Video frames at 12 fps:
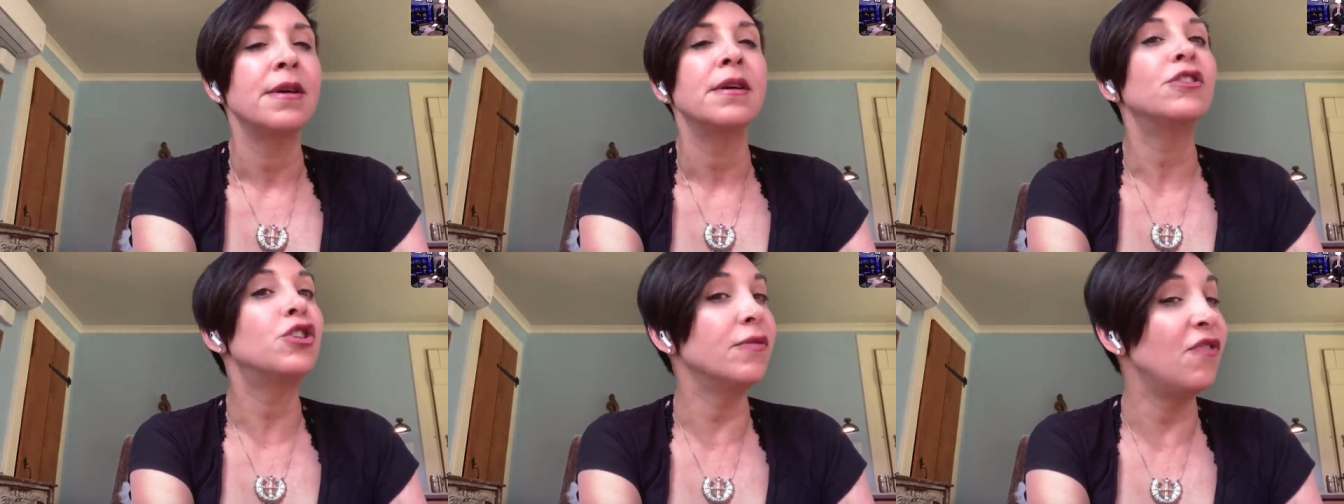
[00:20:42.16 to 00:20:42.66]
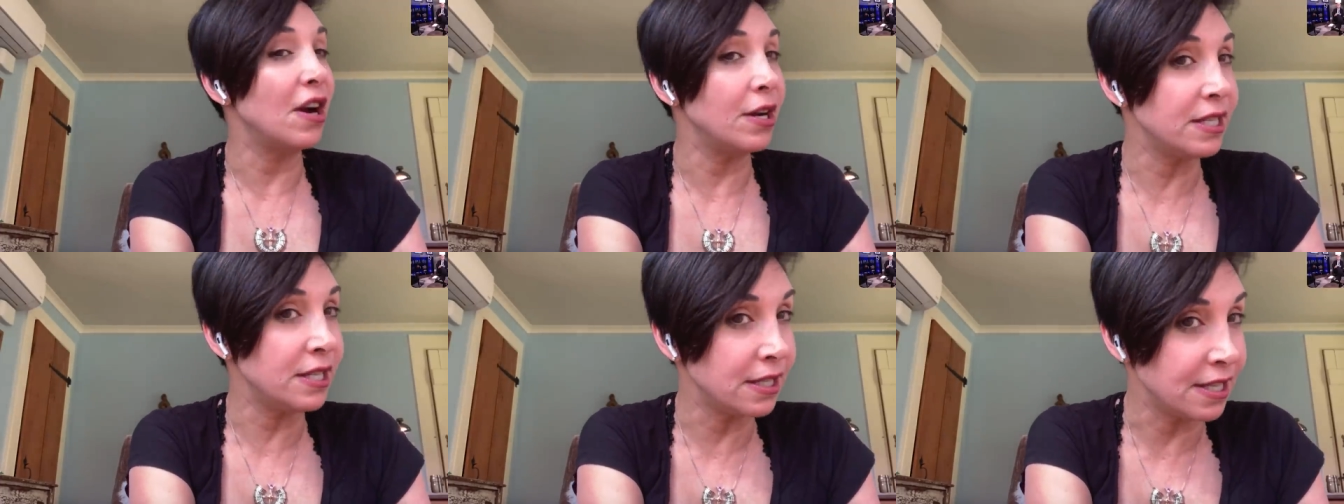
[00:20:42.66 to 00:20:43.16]
She
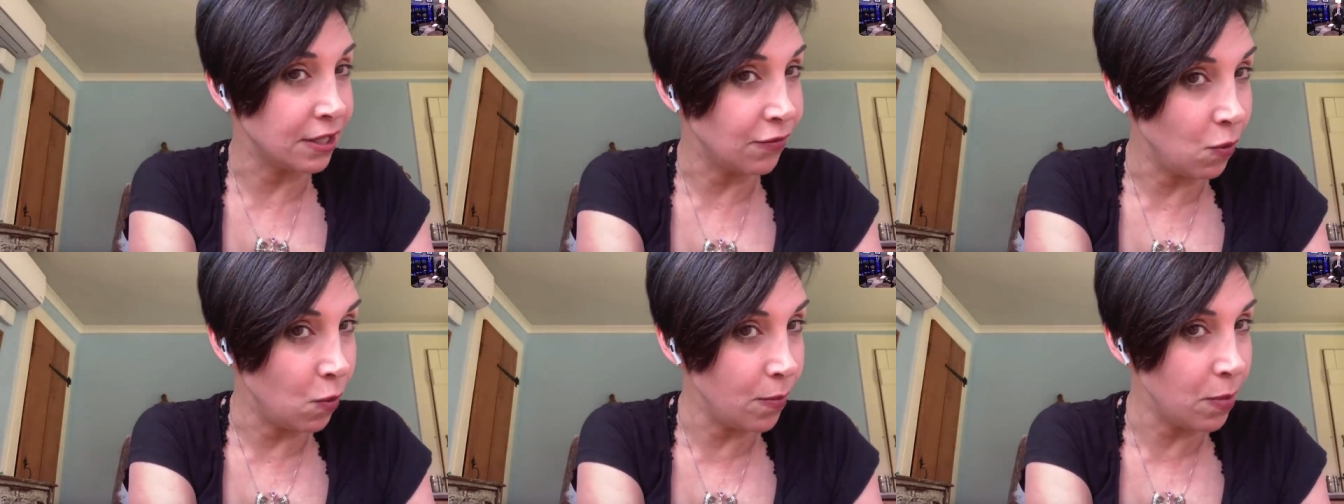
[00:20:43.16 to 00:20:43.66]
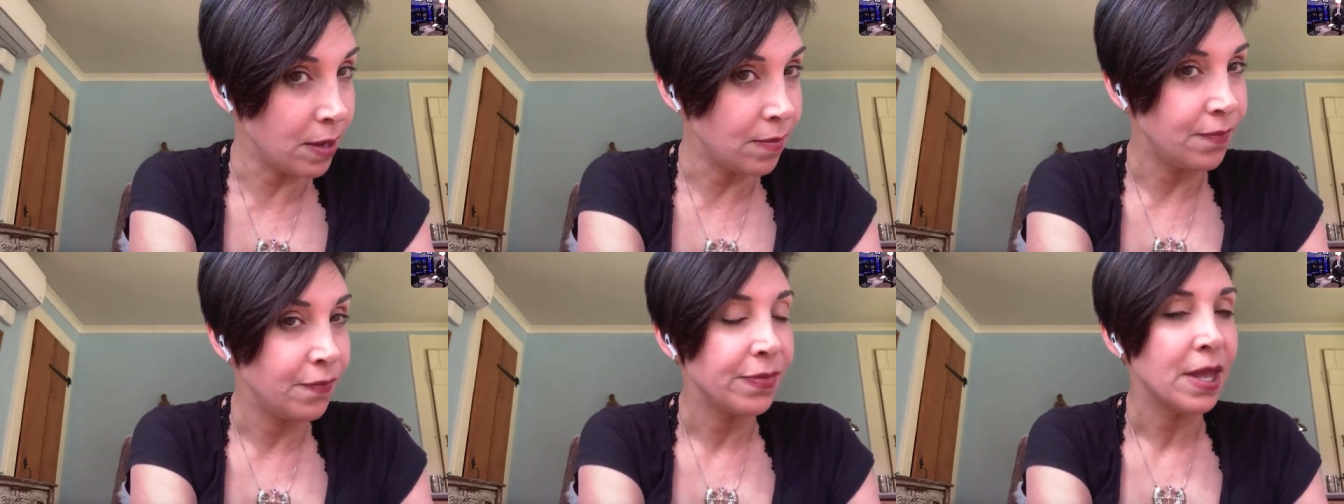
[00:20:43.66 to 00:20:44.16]
very successful woman
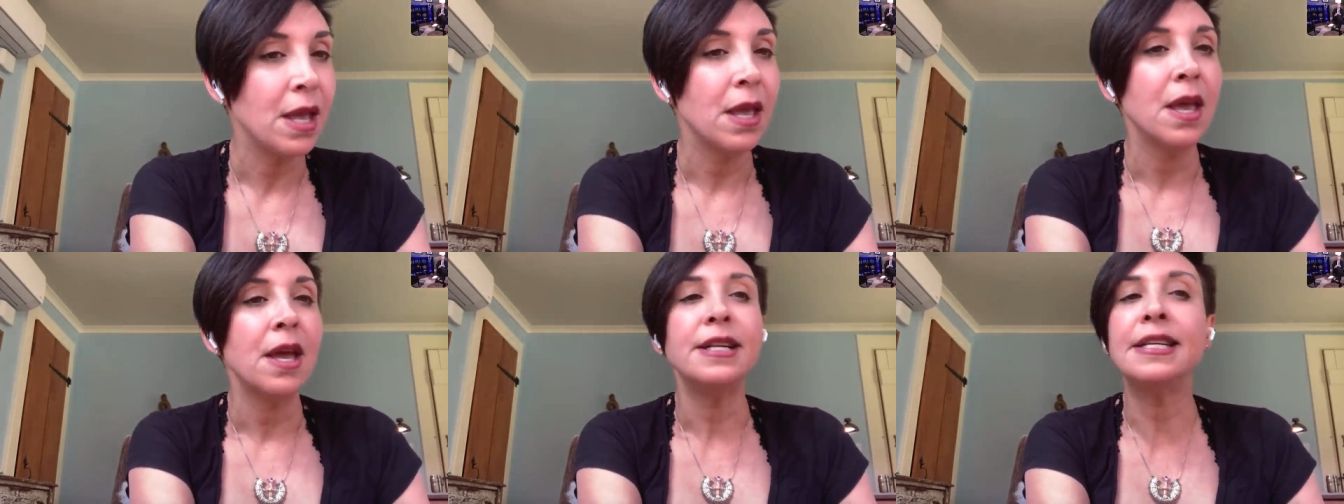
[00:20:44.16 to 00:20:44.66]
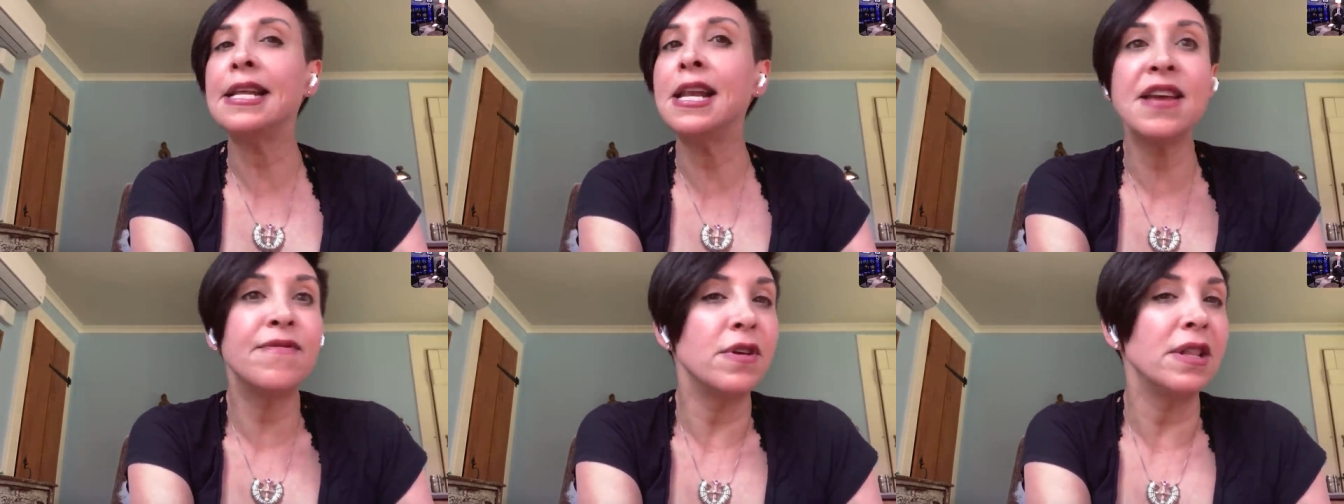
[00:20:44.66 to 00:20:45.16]

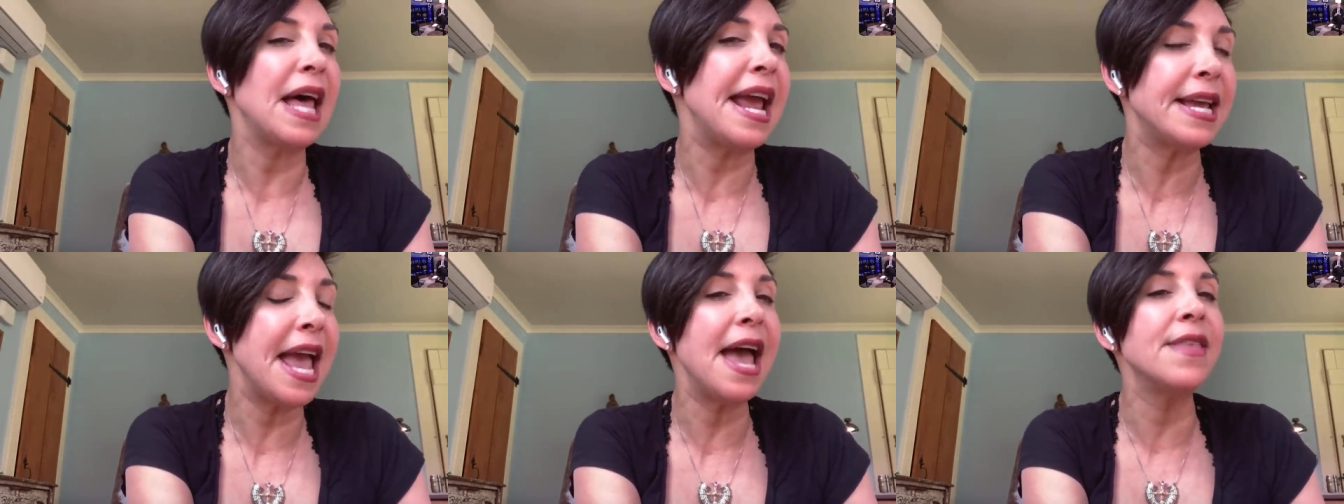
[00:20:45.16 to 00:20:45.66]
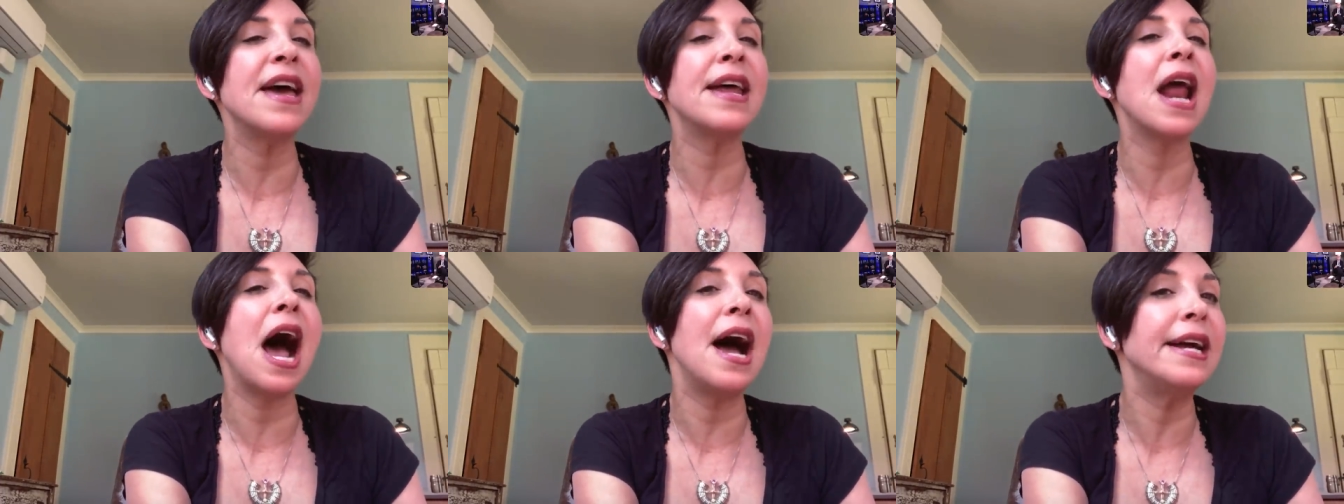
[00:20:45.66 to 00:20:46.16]
didn't even like and
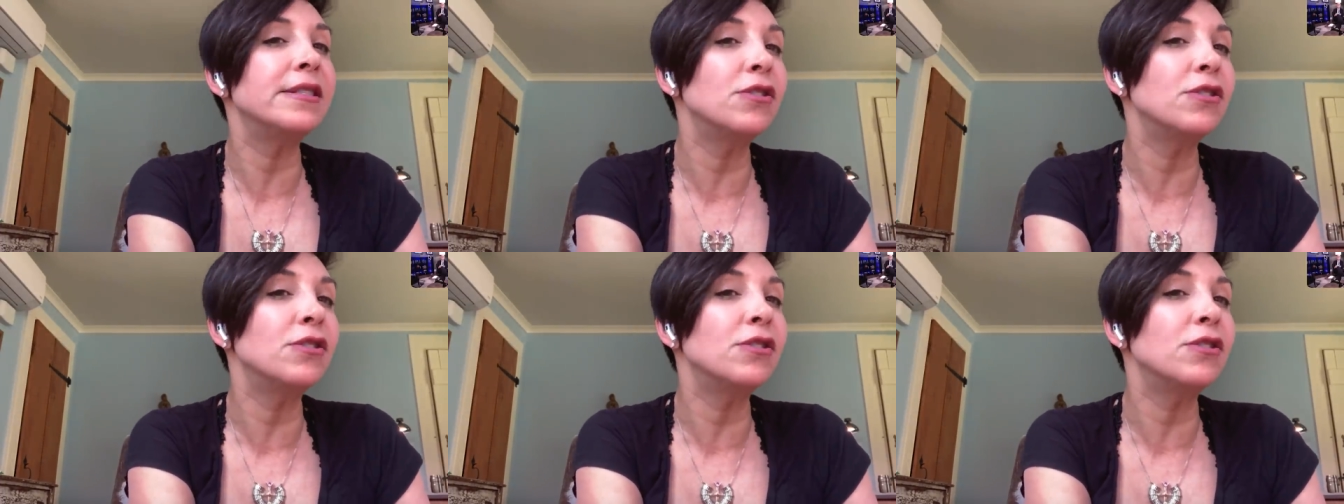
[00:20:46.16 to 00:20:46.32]
then i